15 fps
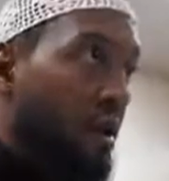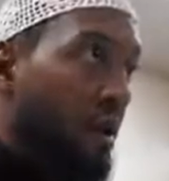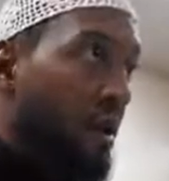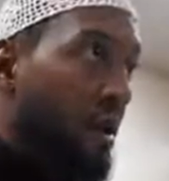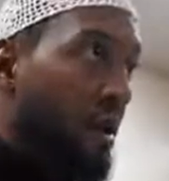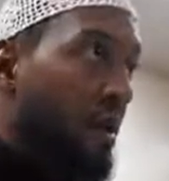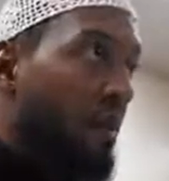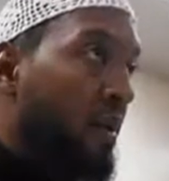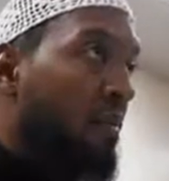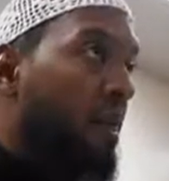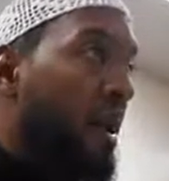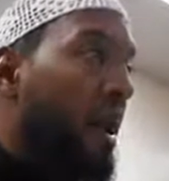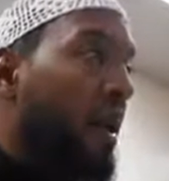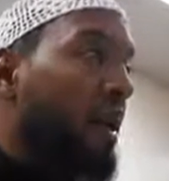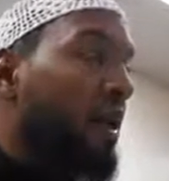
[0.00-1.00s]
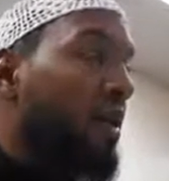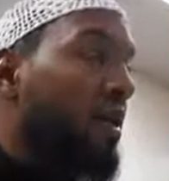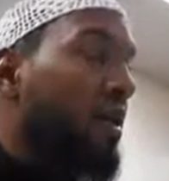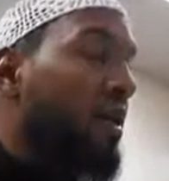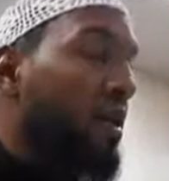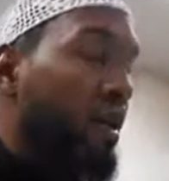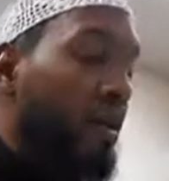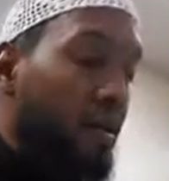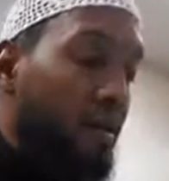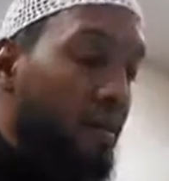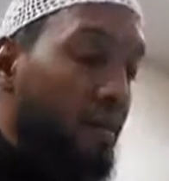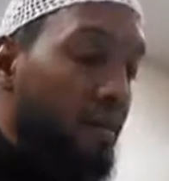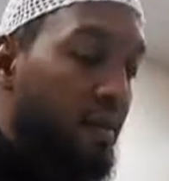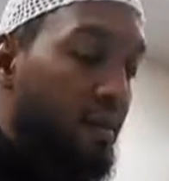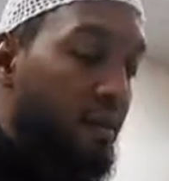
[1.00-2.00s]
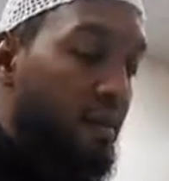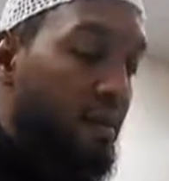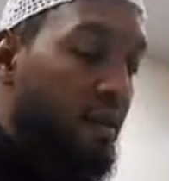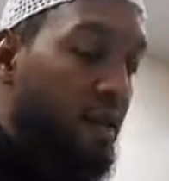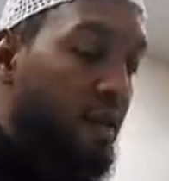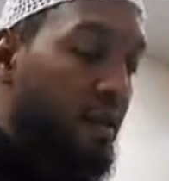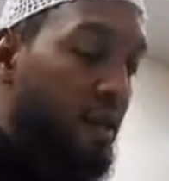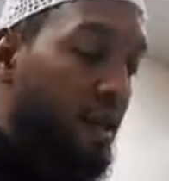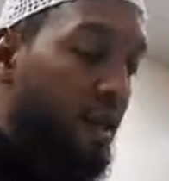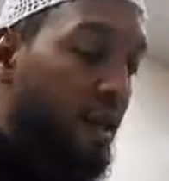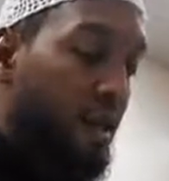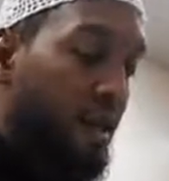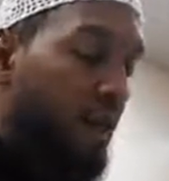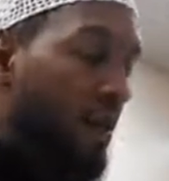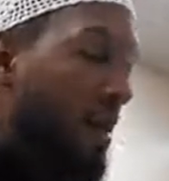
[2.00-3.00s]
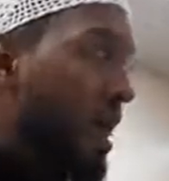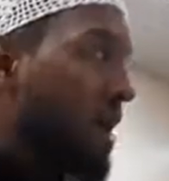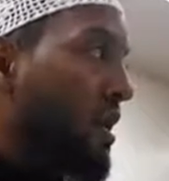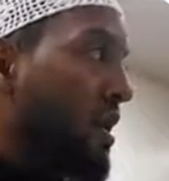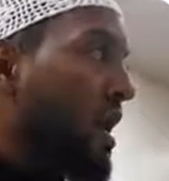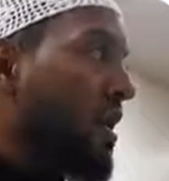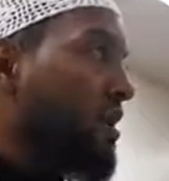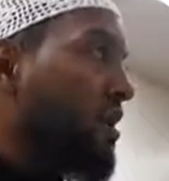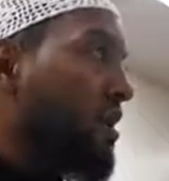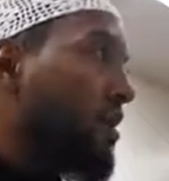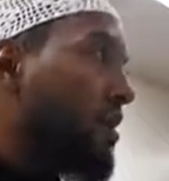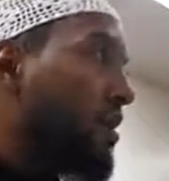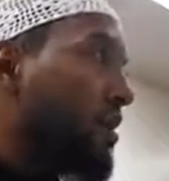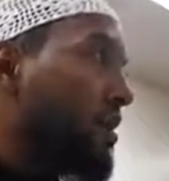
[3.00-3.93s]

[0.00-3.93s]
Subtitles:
Imam Malik, he said there's nothing in la adri.